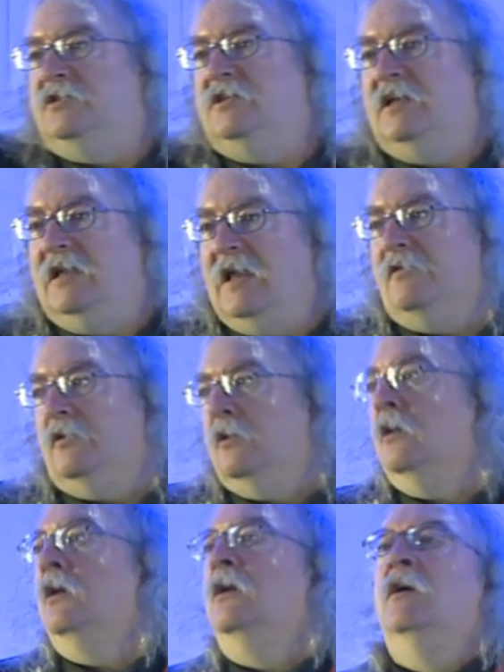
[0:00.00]
together
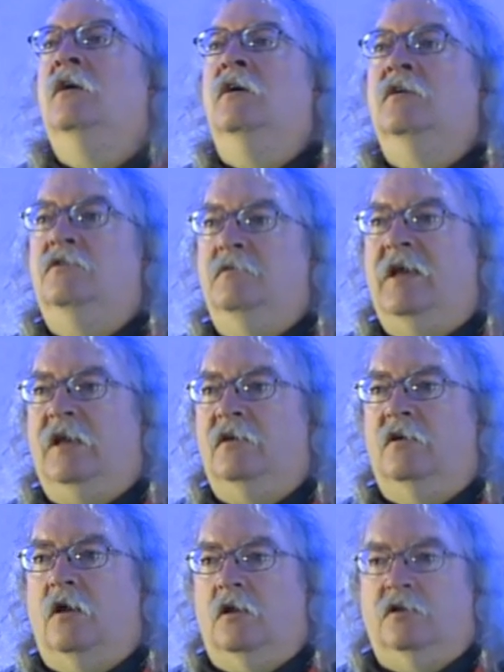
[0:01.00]
to make
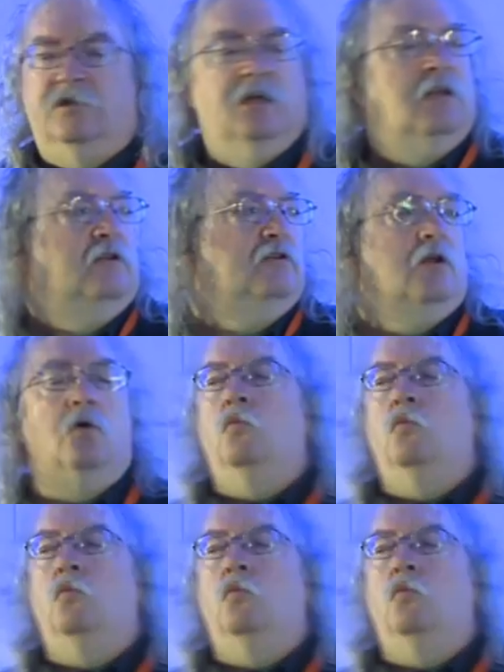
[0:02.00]
knowledge. There's no